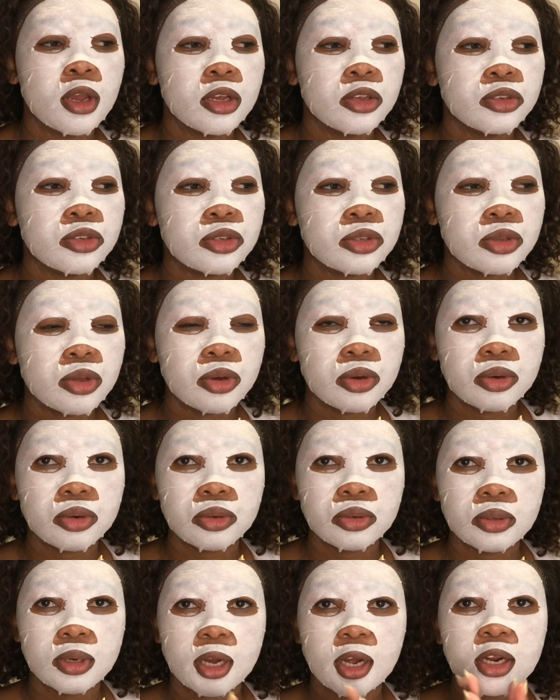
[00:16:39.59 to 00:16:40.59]

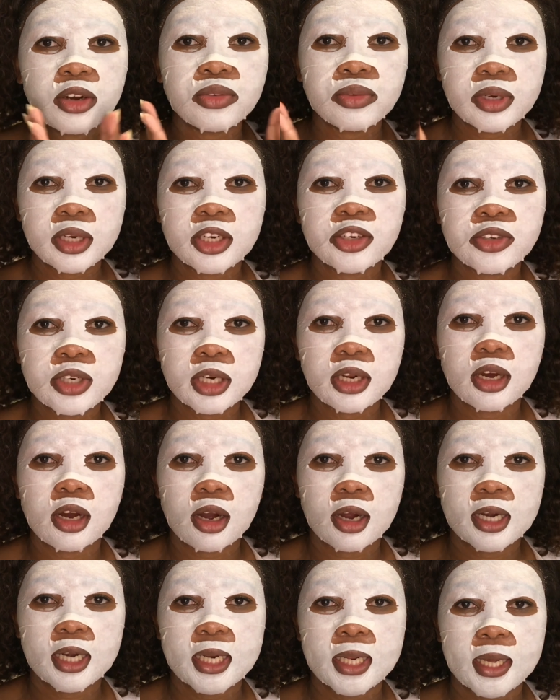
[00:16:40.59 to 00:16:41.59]
So I really
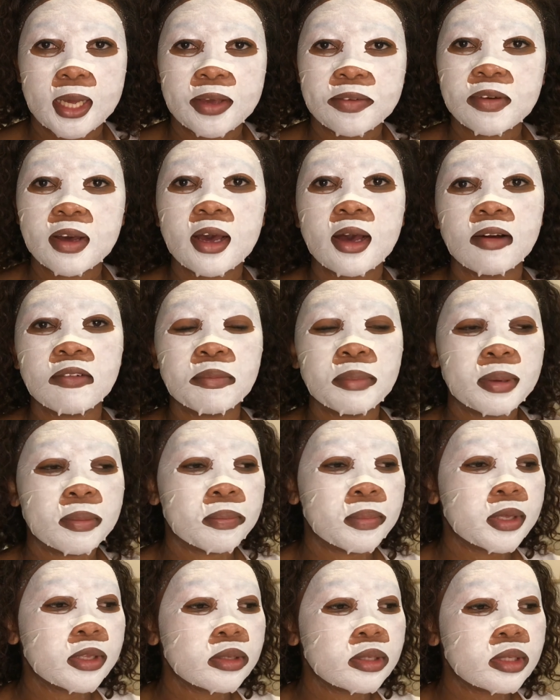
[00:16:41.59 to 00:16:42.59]
hardly ever have
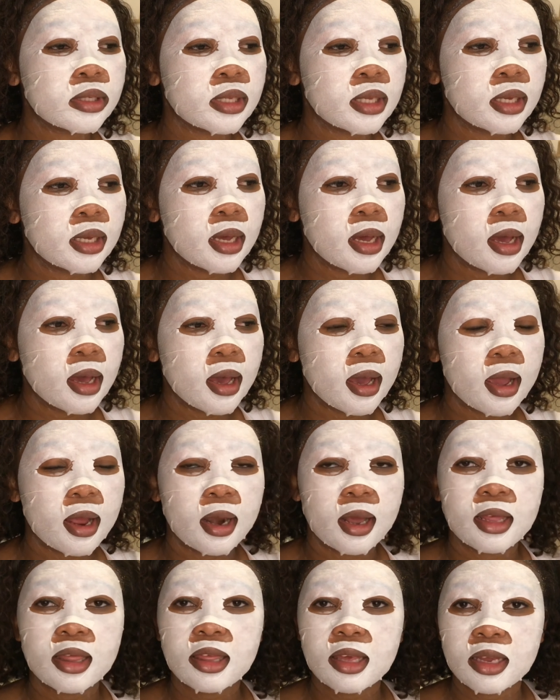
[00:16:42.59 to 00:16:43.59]
pimples, and
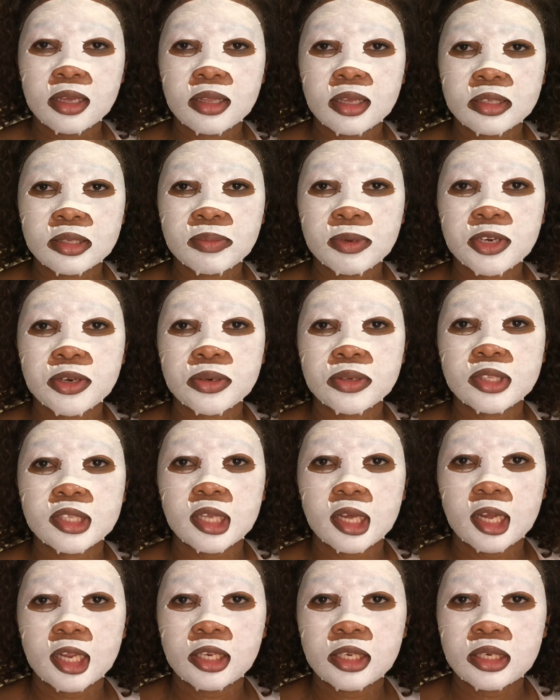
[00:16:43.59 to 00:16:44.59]
I think that's because
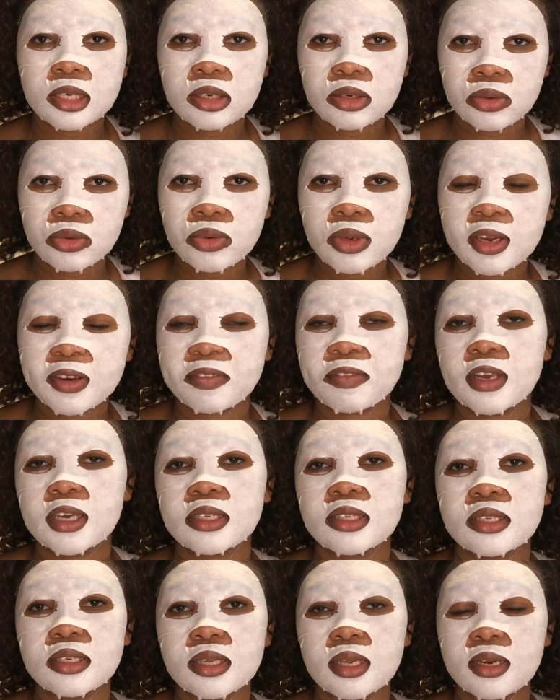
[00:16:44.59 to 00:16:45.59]
I do
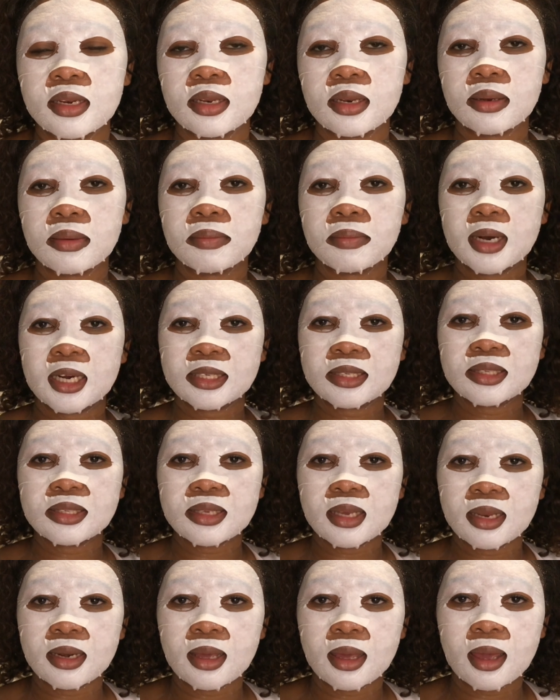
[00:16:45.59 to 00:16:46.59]
invest in my
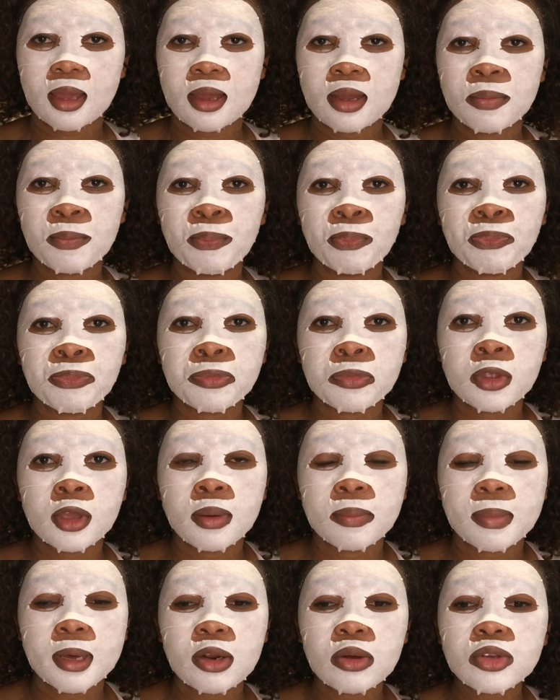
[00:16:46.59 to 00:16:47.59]
skincare,
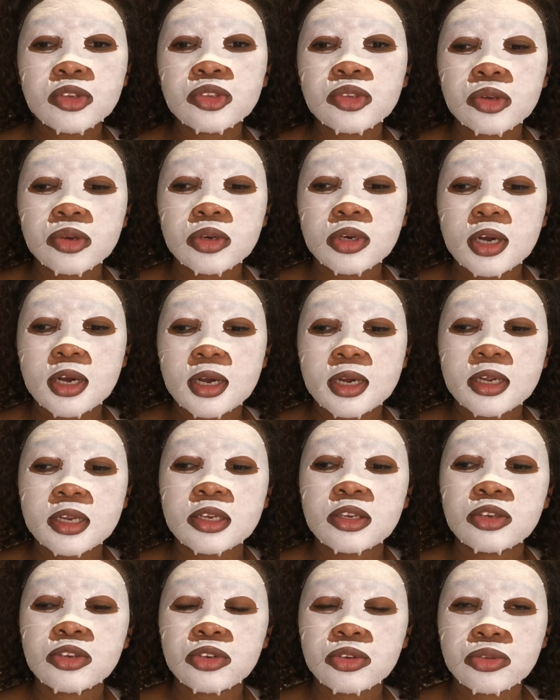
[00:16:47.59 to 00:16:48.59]
but also I
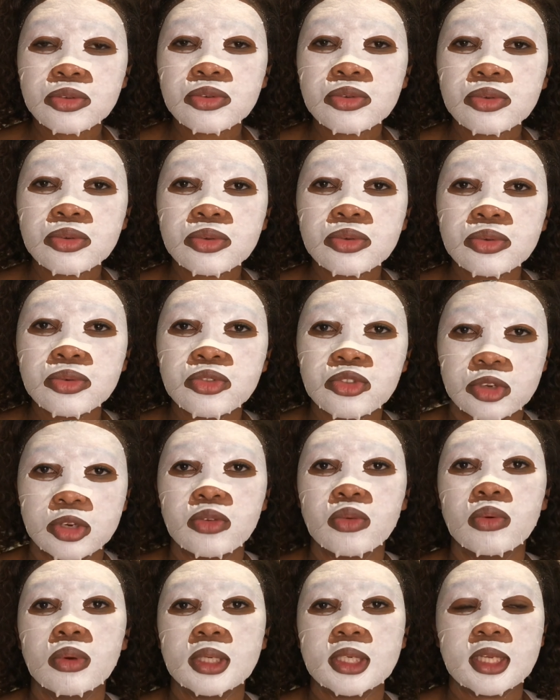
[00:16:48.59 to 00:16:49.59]
do
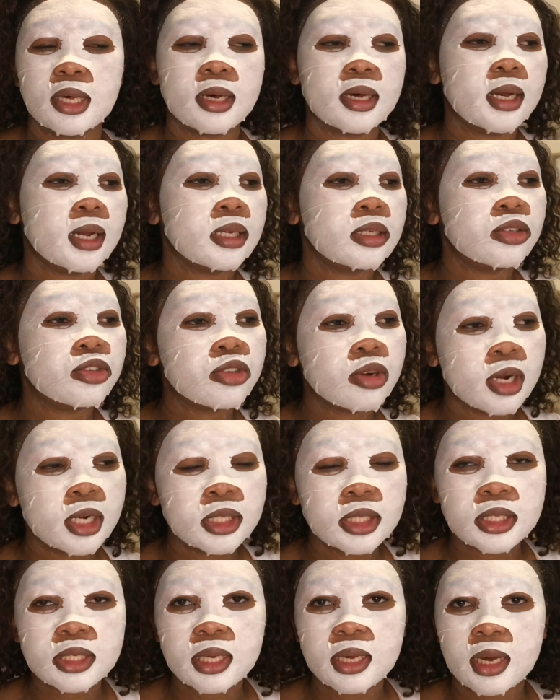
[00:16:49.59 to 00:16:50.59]
drink water. I try and
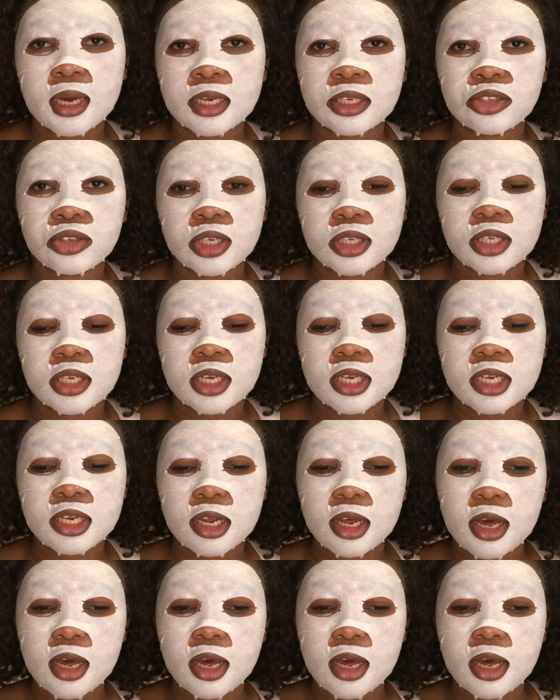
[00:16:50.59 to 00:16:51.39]
stay hydrated.